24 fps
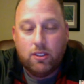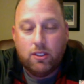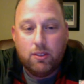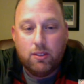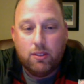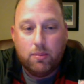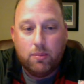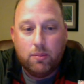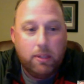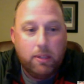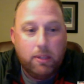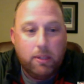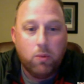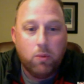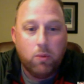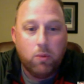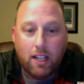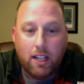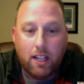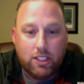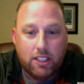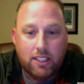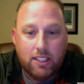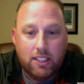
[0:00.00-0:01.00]
be
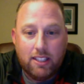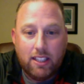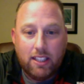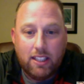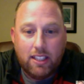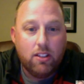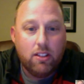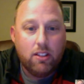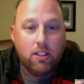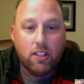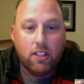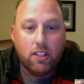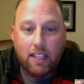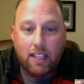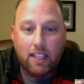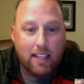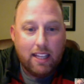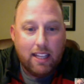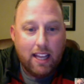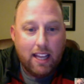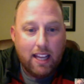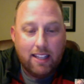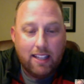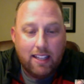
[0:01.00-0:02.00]
watching. They're looking
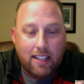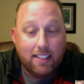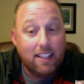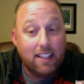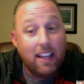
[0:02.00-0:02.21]
at it.